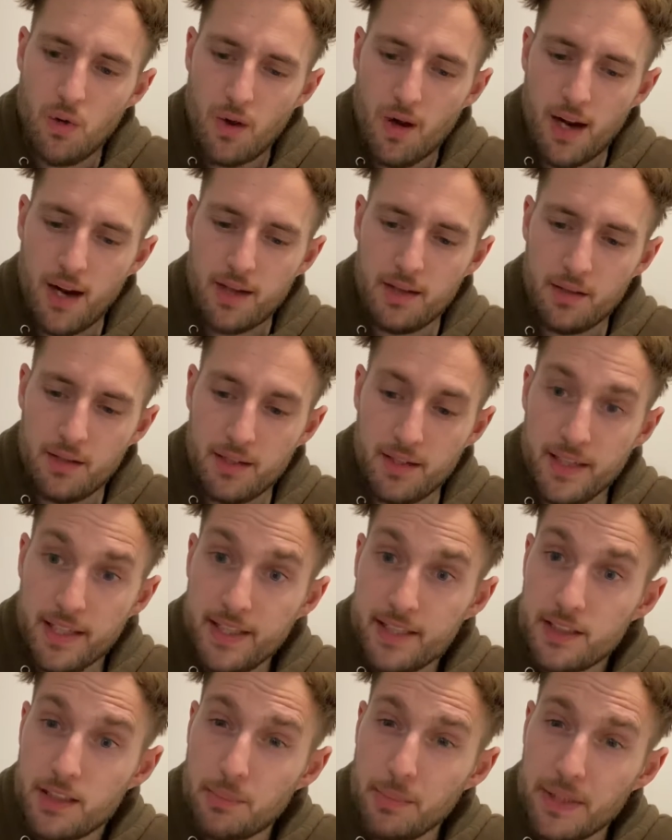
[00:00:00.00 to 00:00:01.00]
and
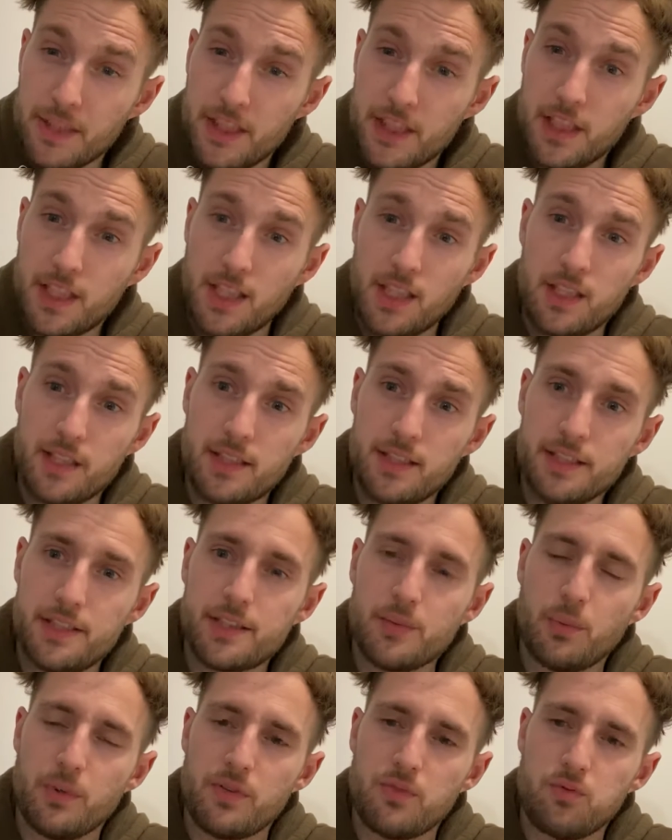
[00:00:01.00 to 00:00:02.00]
need to be
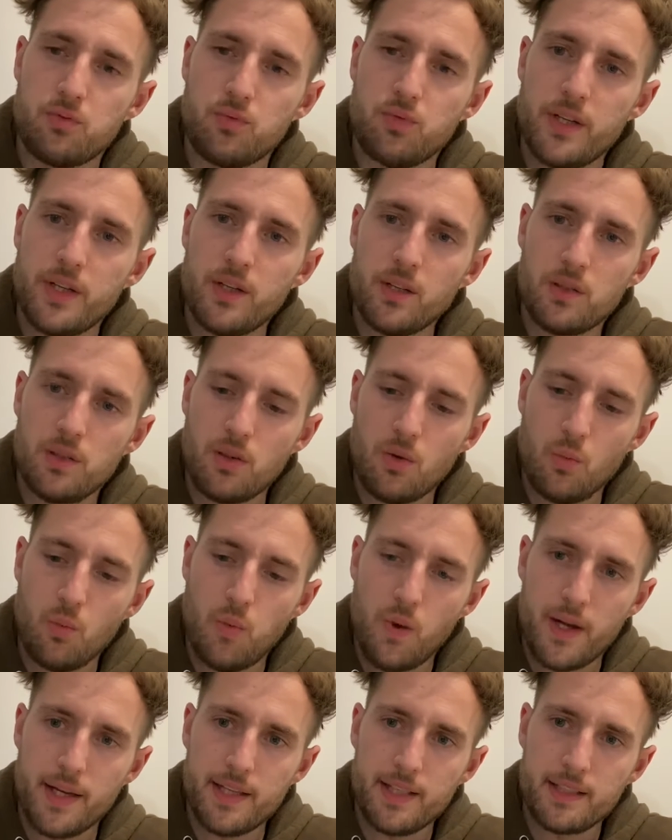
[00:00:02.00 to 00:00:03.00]
challenged with real
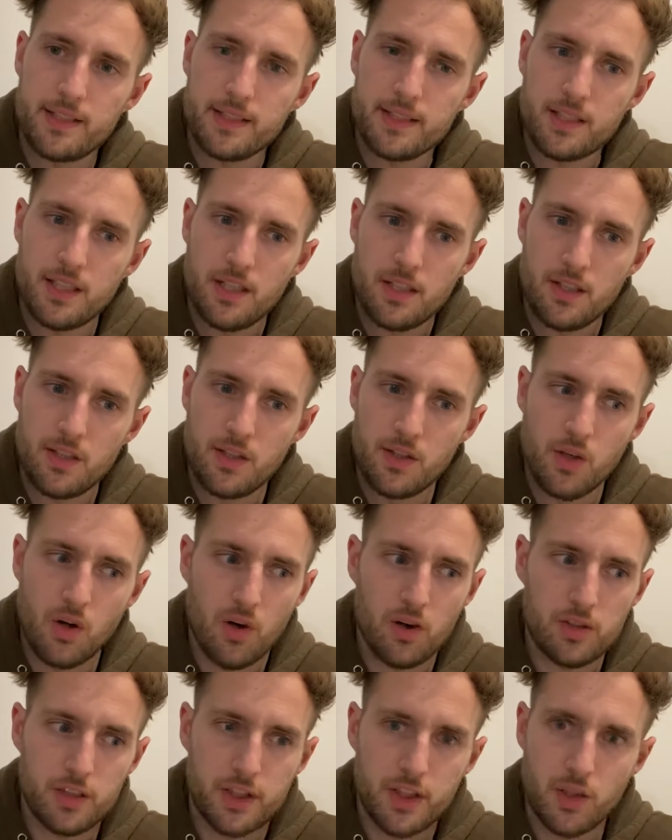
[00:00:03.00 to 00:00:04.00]
weight,
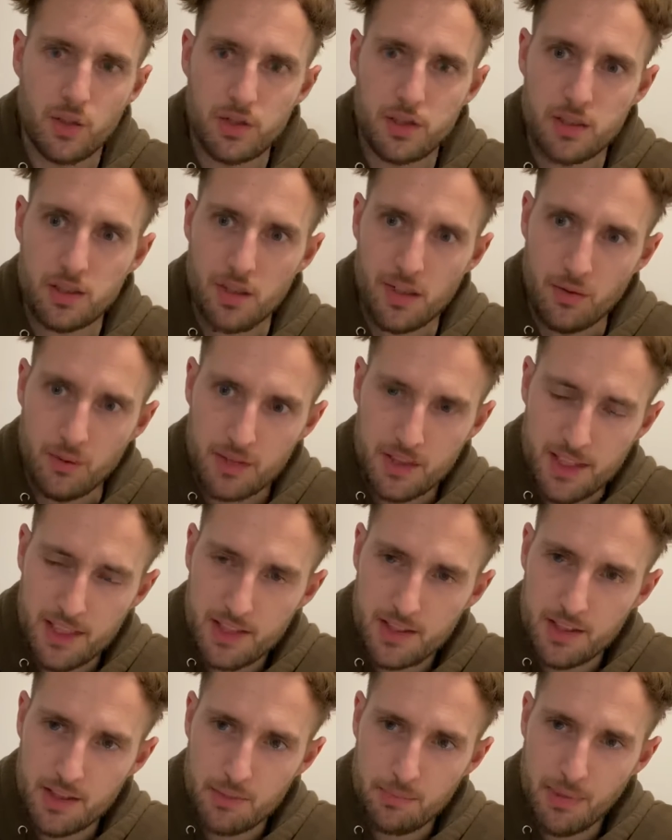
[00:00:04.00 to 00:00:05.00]
not just a
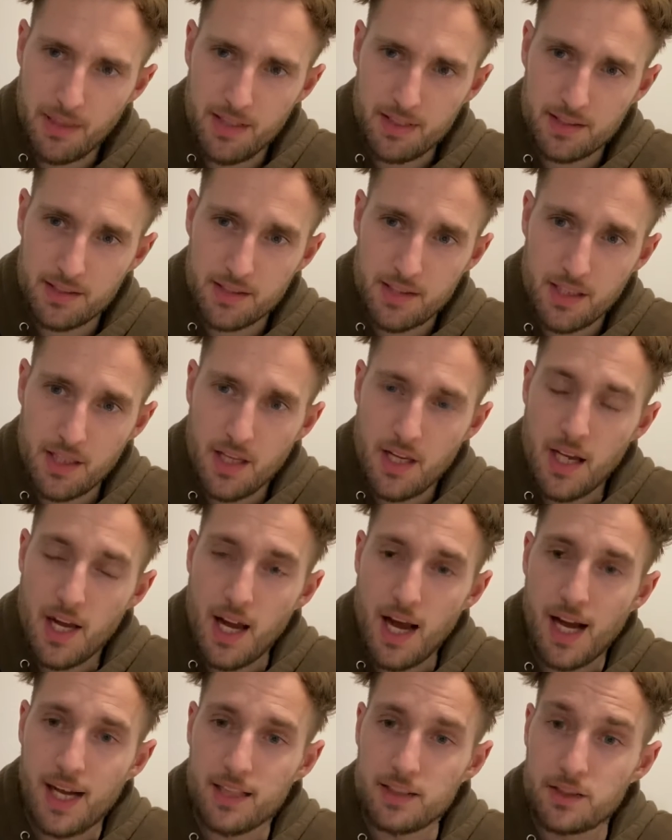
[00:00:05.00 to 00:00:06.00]
resistance band
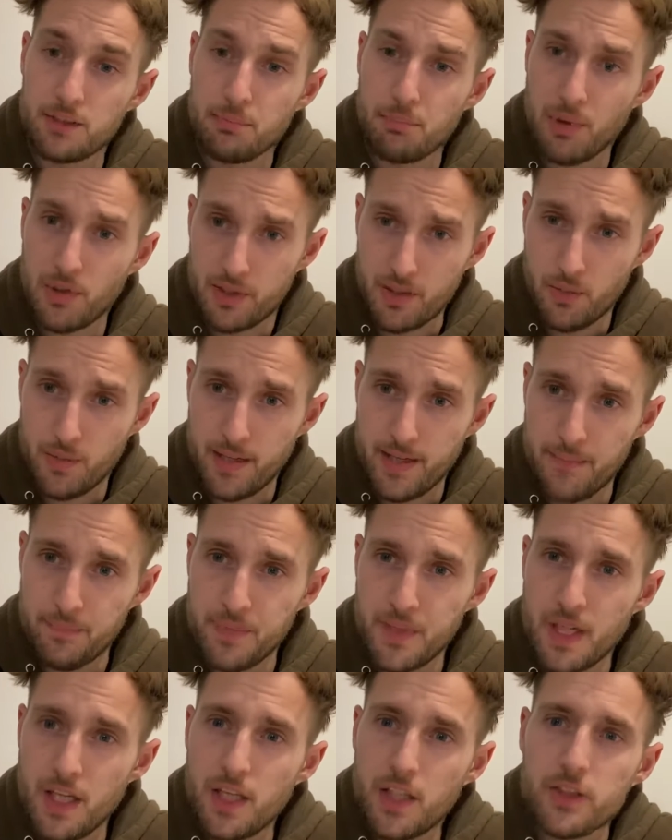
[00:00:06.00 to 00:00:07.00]
and body weight.
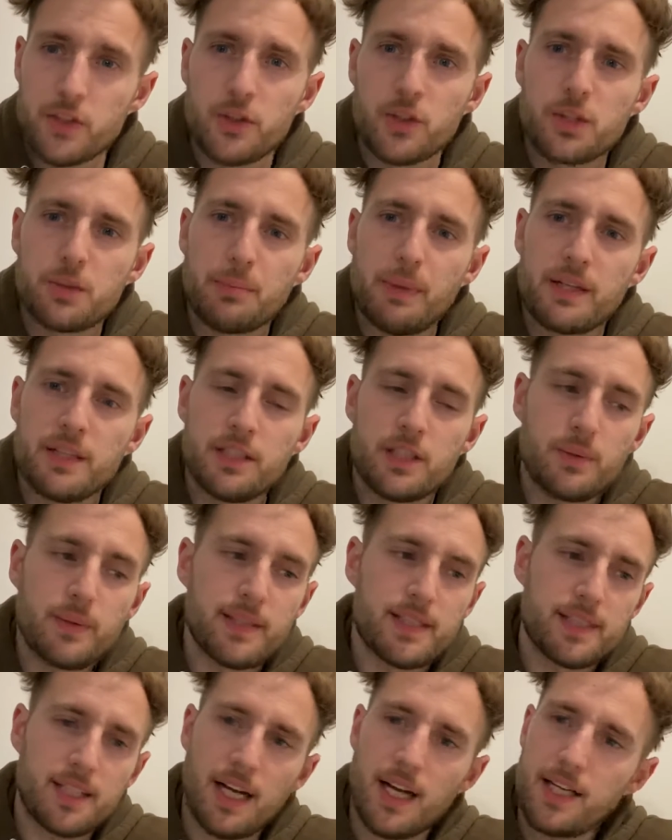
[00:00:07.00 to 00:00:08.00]
You spend your
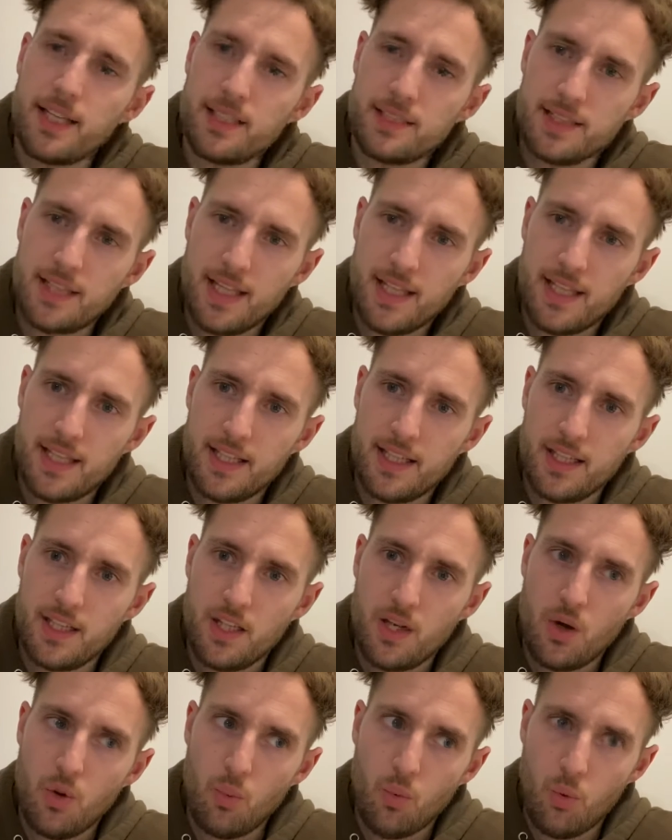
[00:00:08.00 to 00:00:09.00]
entire day
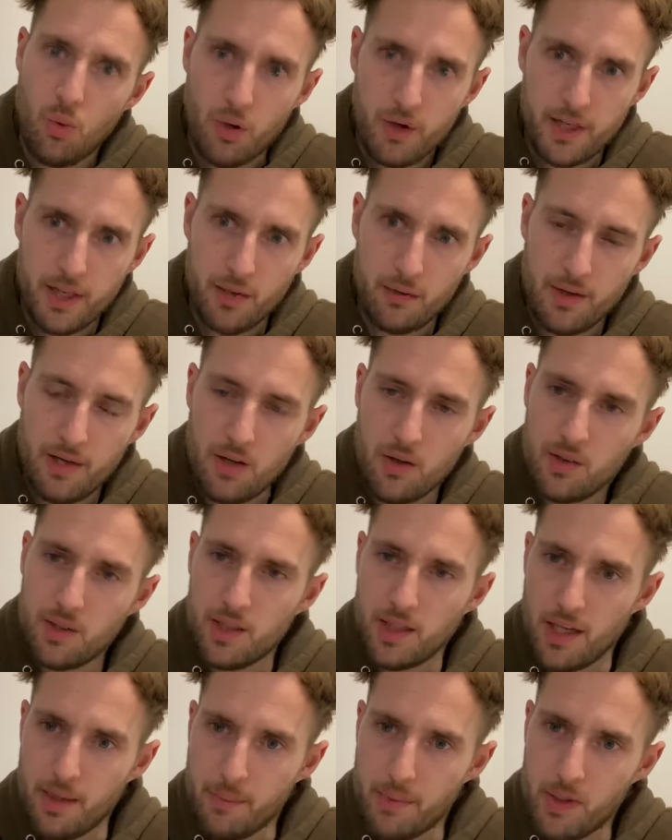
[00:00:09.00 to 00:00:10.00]
walking around,
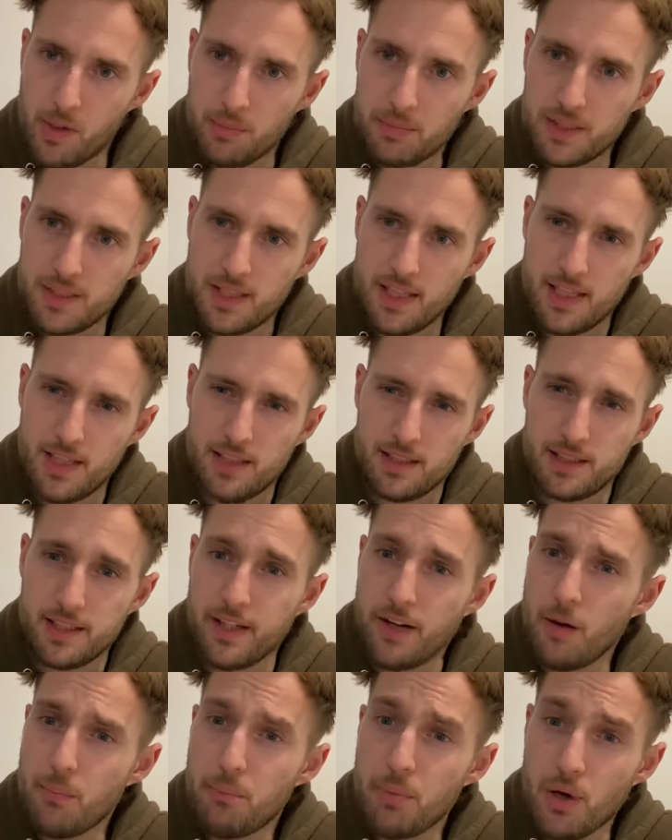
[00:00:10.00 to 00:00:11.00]
climbing upstairs.
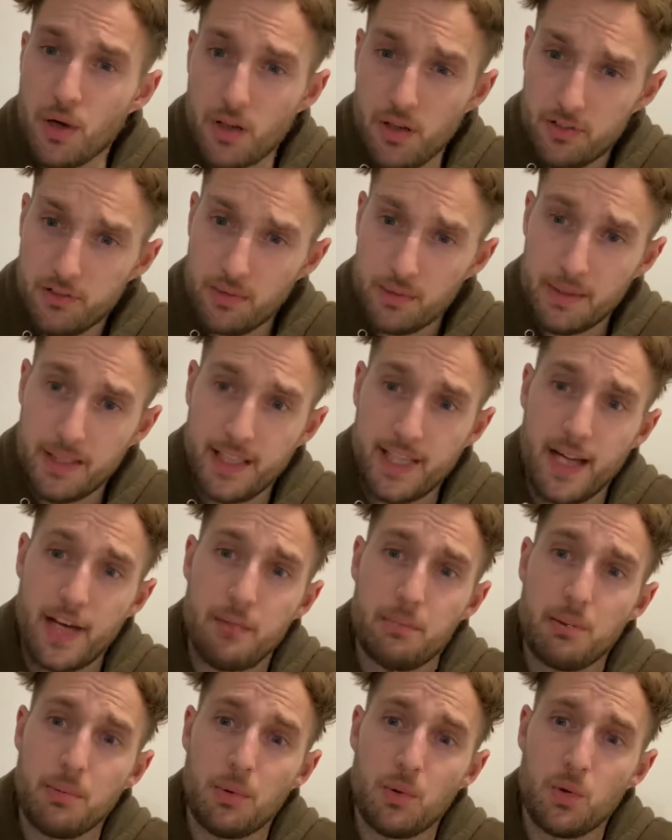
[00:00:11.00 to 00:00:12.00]
They are perfectly
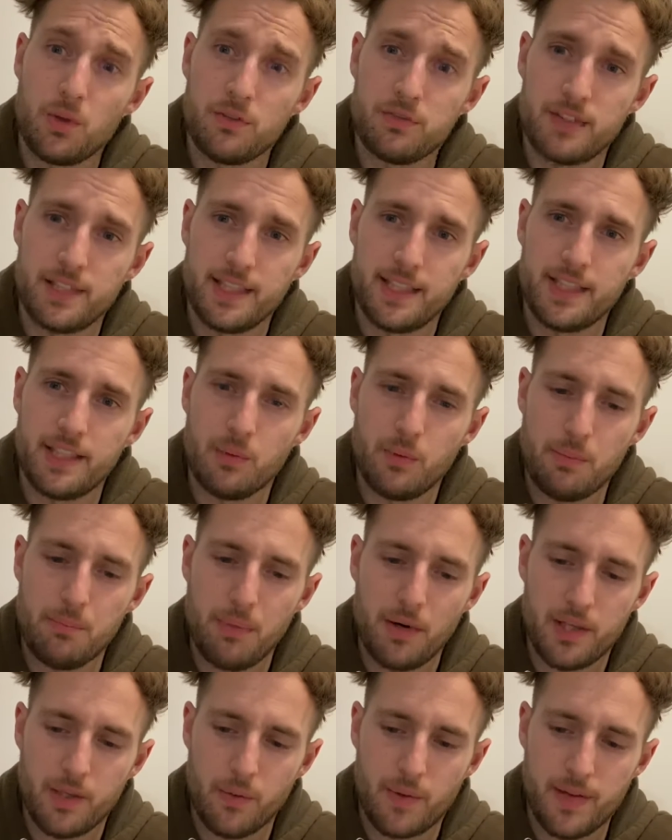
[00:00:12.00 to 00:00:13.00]
capable of dealing with
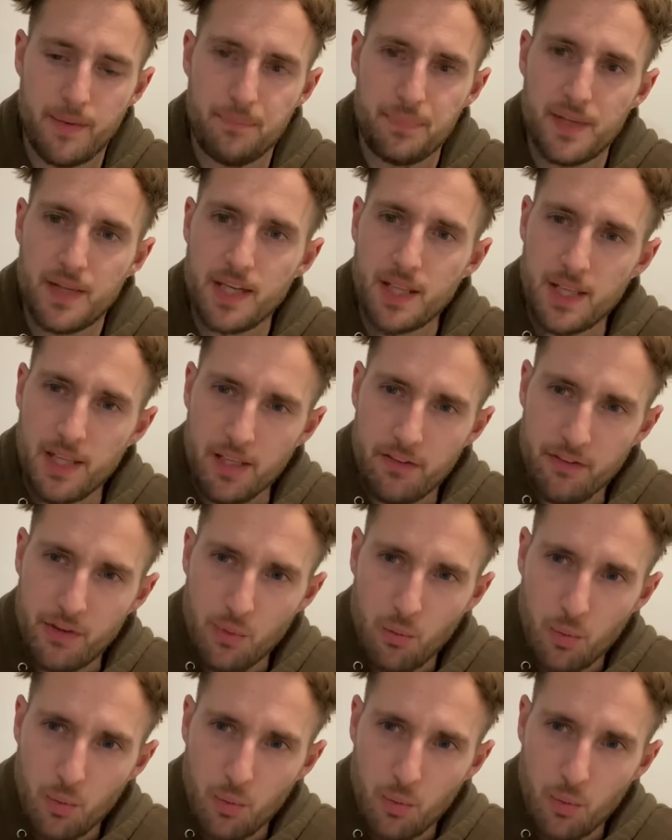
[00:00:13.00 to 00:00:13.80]
body weight. If you